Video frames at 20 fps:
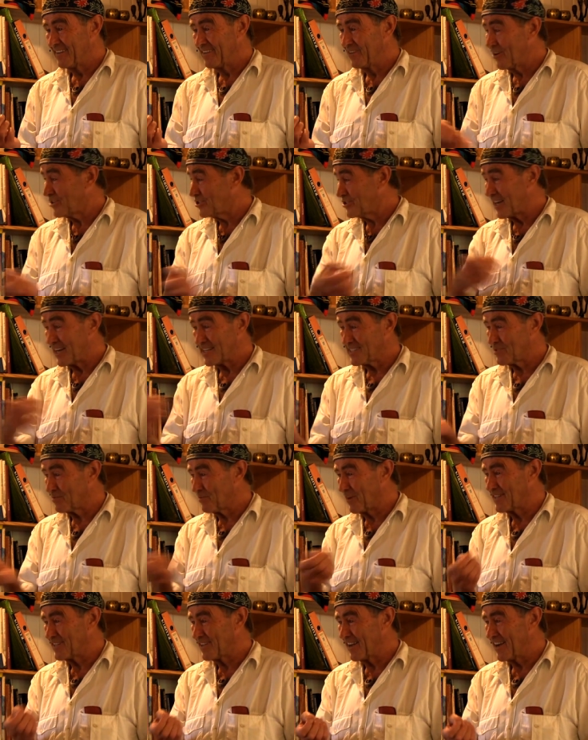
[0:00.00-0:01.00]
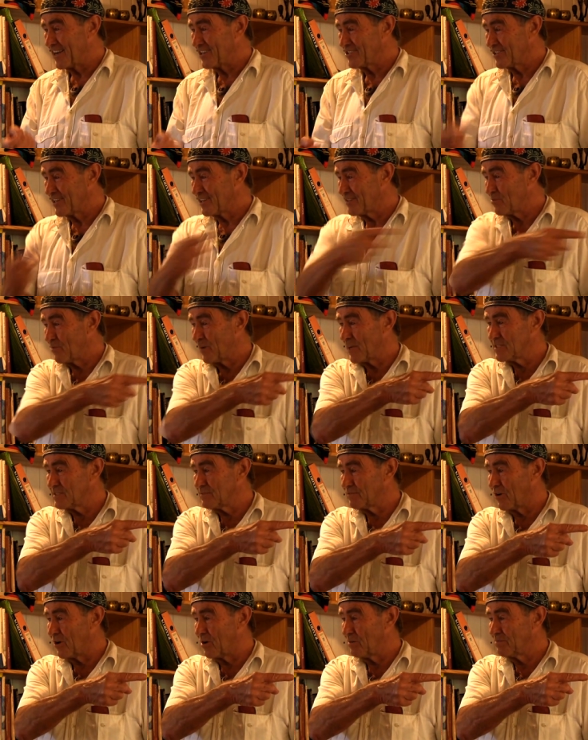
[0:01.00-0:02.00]
not just radiation,
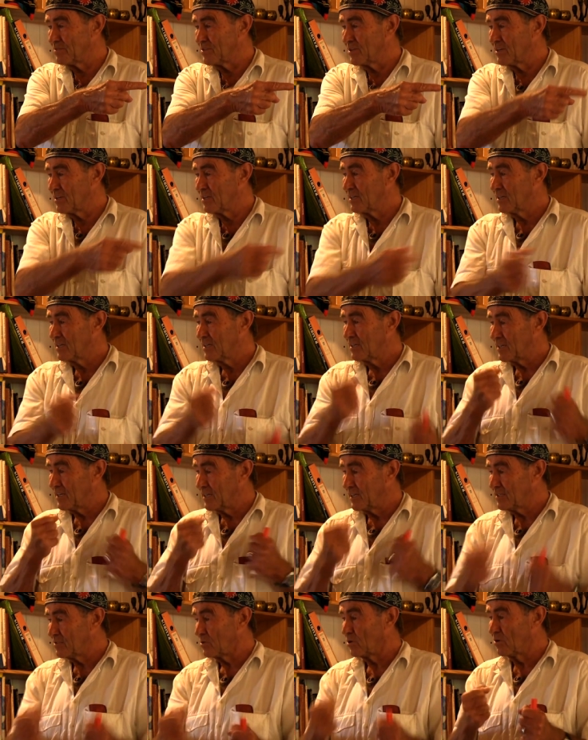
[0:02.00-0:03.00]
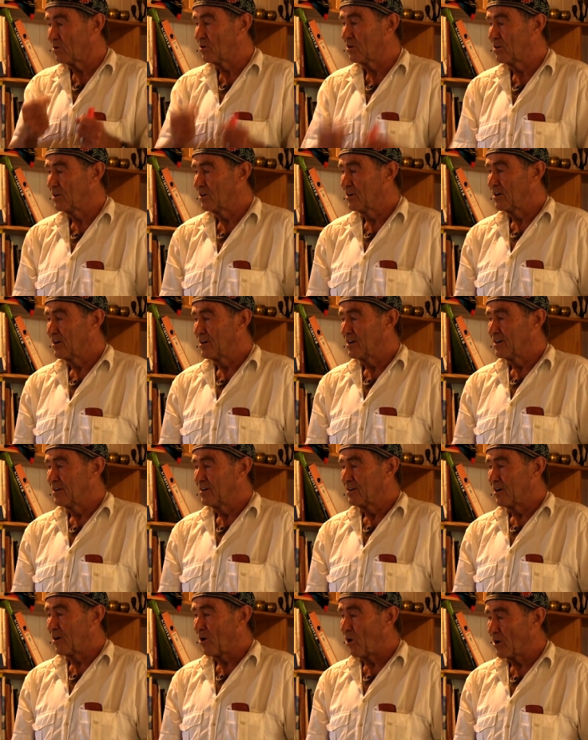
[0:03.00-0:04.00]
transformed into
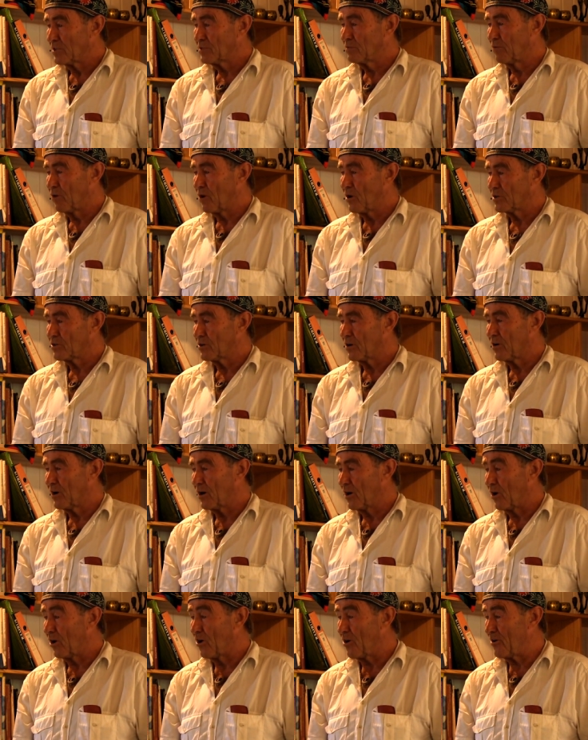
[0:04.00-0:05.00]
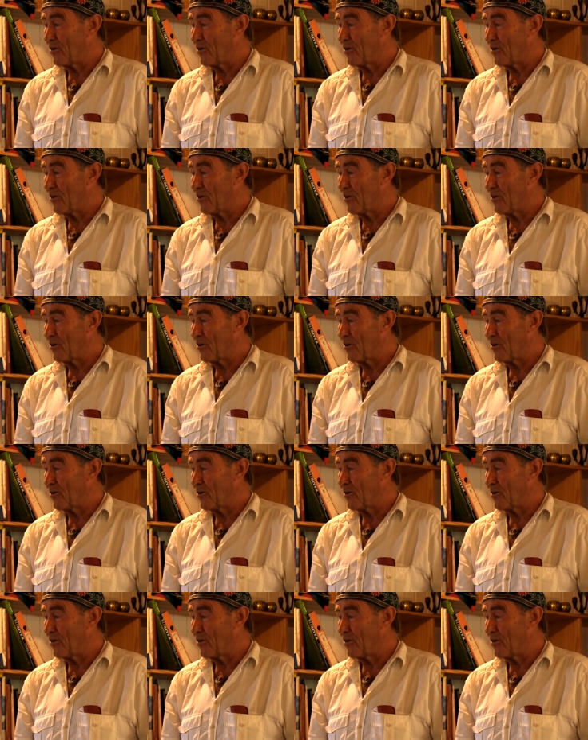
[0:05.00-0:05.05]
hot water or